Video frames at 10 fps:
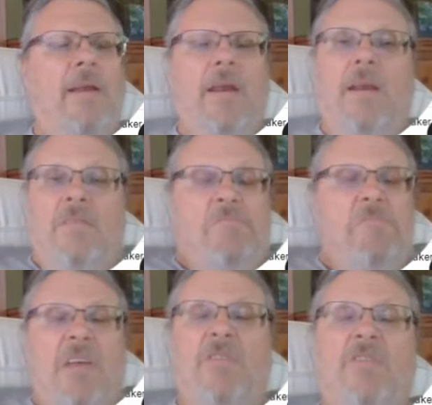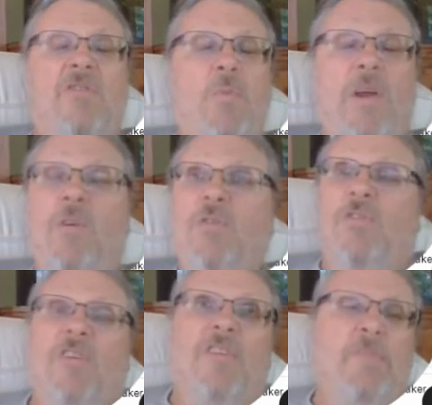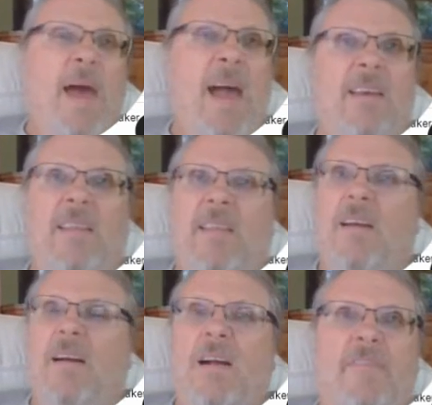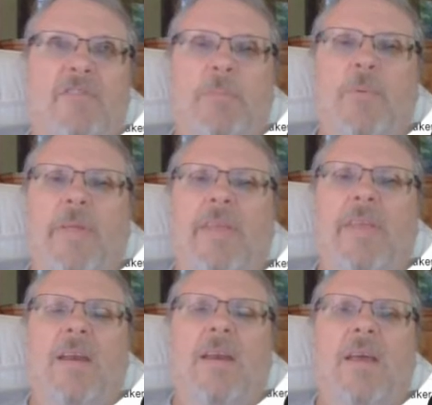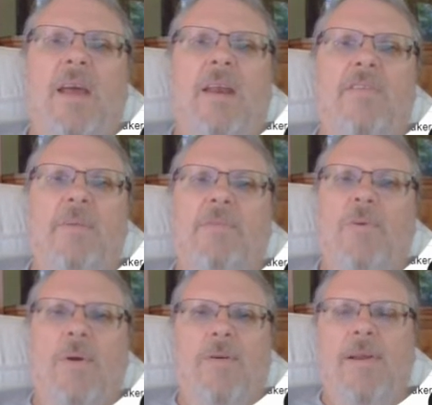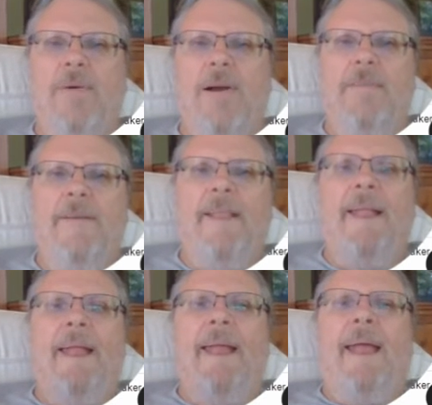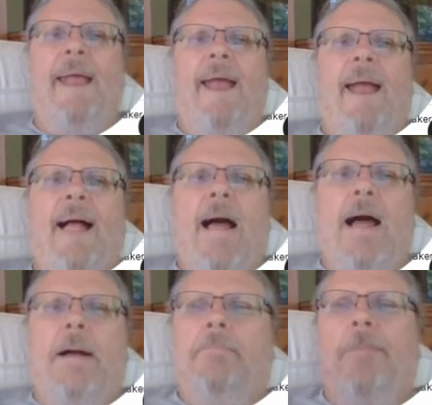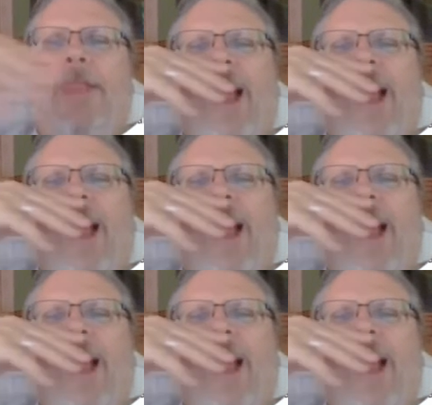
And it's what users expect. They're comfortable with it, and it seems to work really well.